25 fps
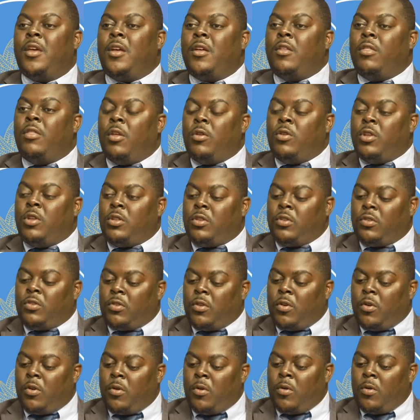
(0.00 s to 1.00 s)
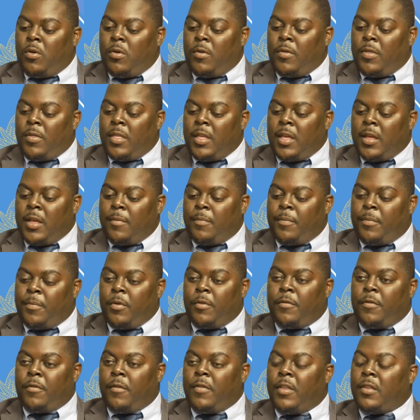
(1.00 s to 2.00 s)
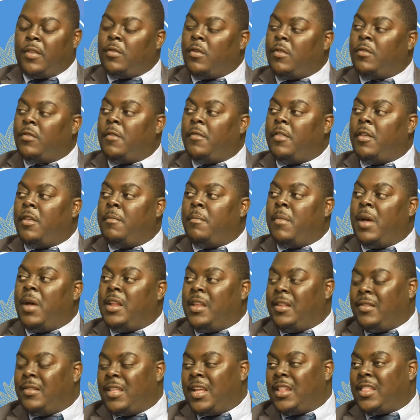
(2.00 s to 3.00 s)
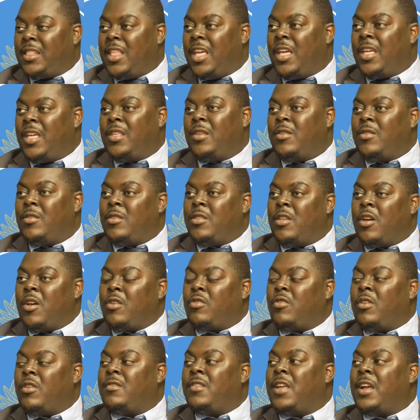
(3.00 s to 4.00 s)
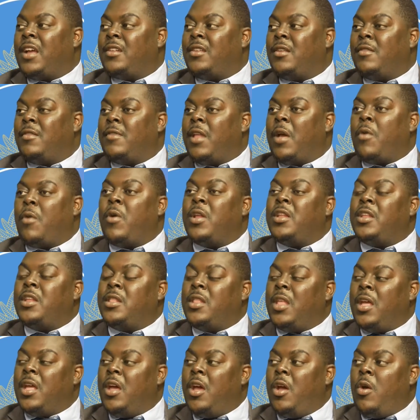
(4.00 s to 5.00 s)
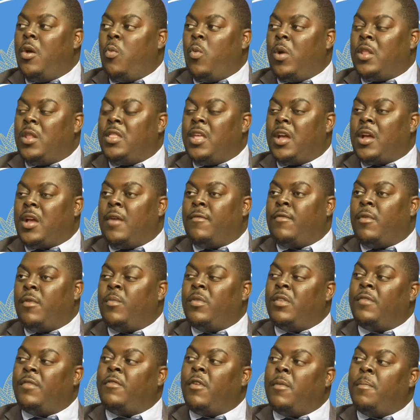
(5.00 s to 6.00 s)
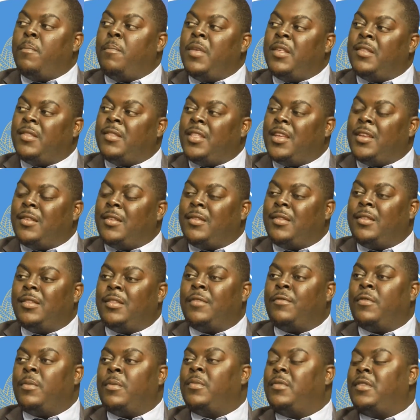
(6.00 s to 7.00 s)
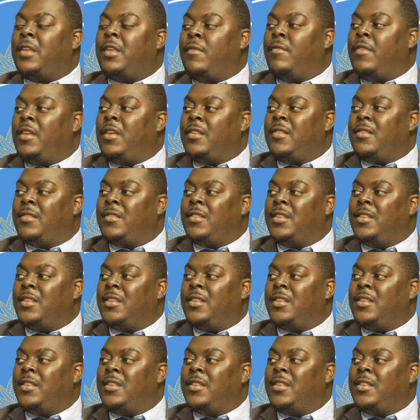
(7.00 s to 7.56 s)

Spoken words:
They'll need to show the proof of the source of the monies that they're transacting, like where did they come from? Is it from business? Is it from savings?